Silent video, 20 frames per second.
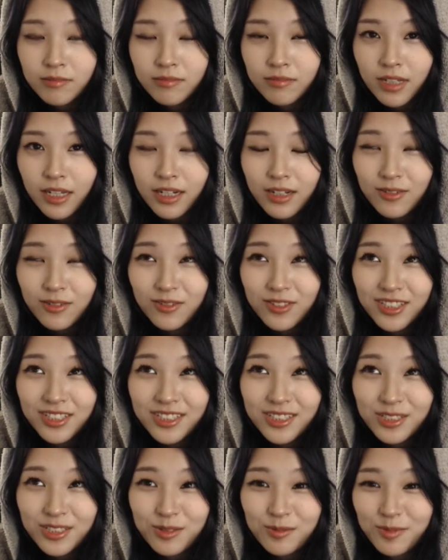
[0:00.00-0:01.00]
didn't really
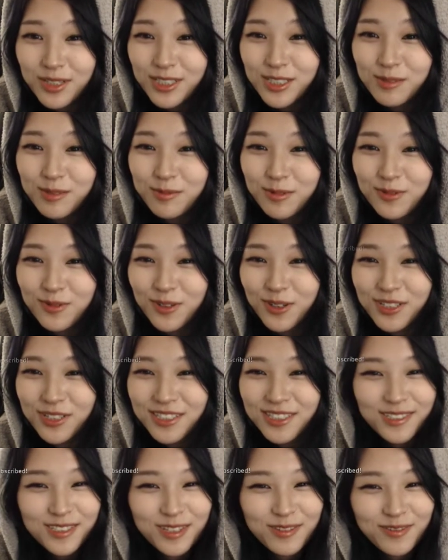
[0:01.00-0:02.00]
do much before
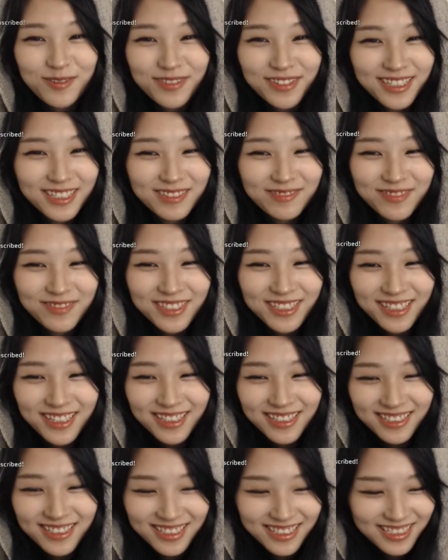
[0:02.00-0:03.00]
stream, I'm gonna be
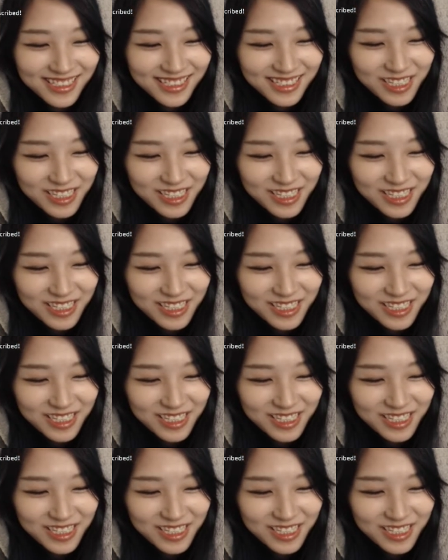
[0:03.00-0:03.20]
honest.